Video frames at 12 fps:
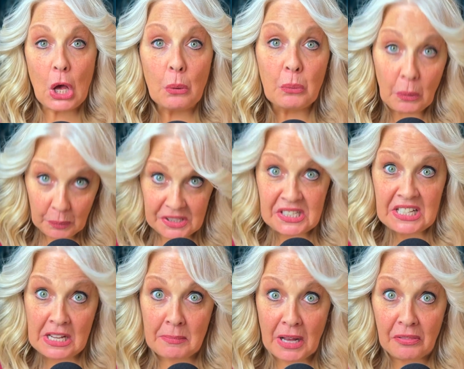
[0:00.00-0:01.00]
Well, we'll see
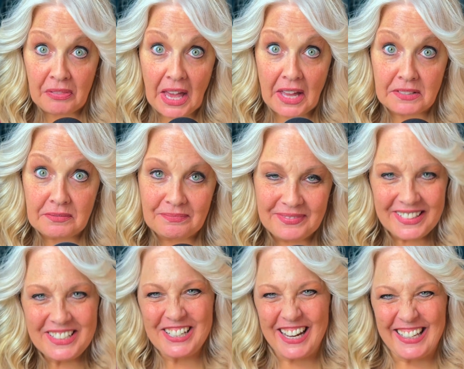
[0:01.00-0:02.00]
about that.
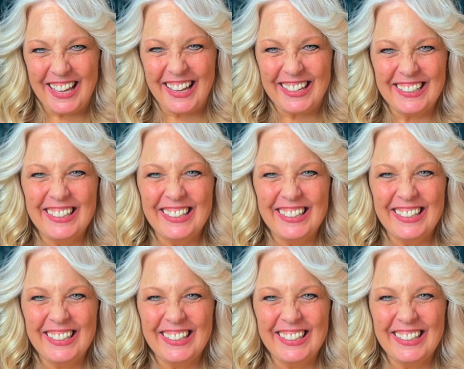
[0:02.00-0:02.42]
JK.